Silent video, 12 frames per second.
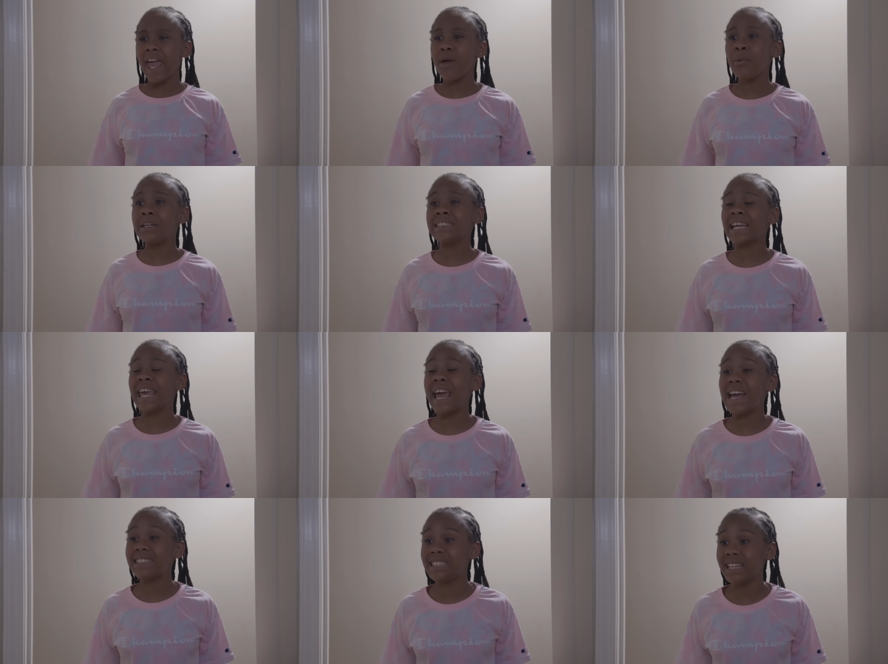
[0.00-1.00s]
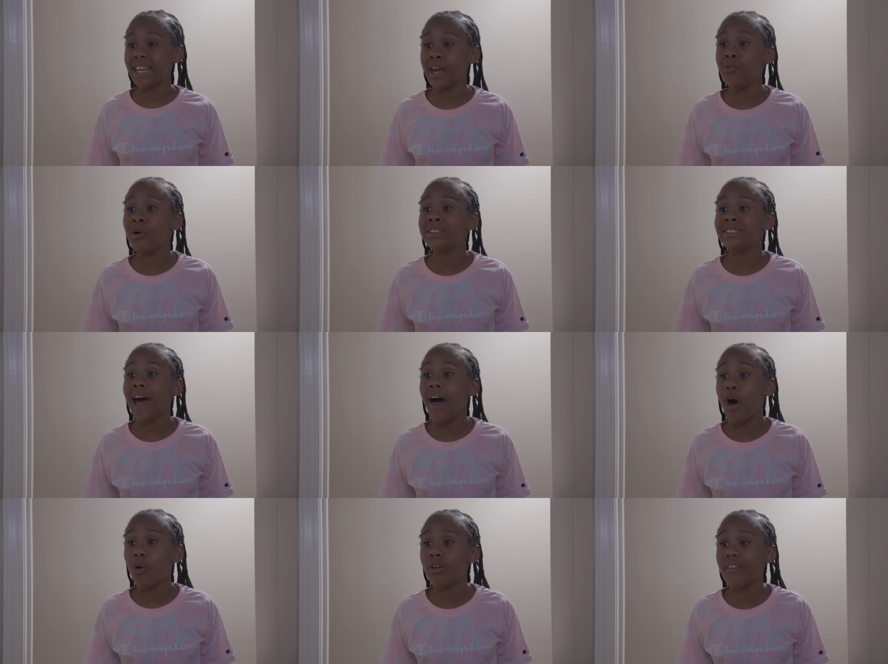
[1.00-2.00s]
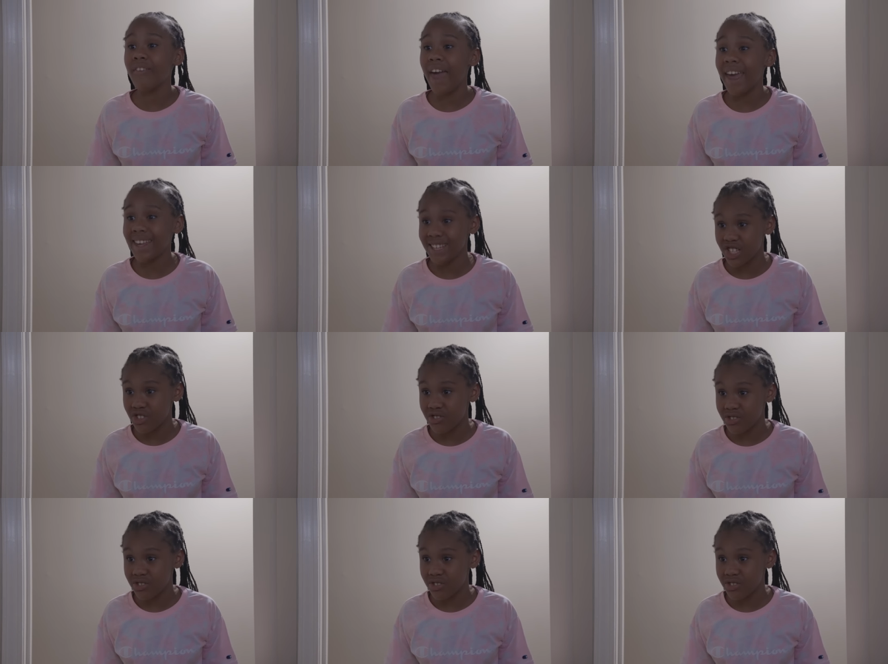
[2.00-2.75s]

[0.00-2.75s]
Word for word: He was a kitten. He was not old of age.